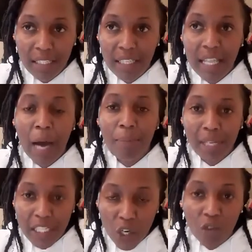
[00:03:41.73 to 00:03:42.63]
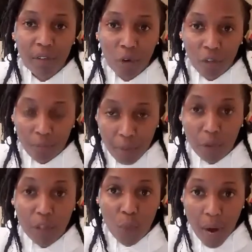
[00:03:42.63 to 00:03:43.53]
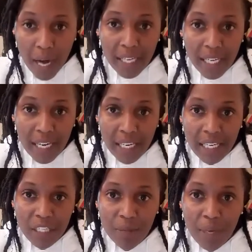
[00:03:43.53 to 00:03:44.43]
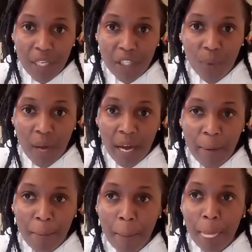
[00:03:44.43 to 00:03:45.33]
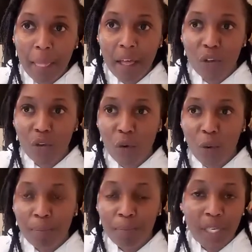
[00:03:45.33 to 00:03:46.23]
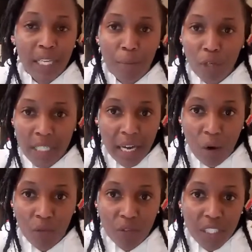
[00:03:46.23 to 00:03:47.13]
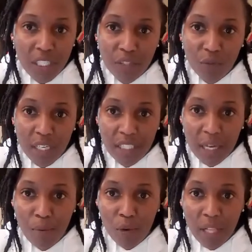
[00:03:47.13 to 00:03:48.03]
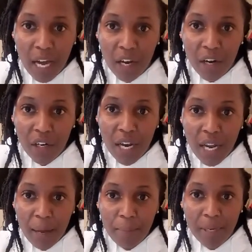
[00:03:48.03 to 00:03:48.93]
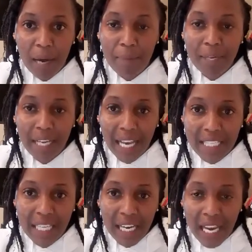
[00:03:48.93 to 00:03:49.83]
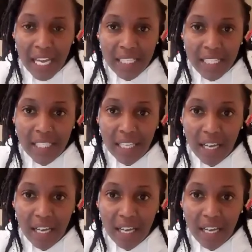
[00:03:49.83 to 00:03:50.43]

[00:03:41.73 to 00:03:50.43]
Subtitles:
ability of people to work in a space where, brick and mortar offices, for example, are becoming less and less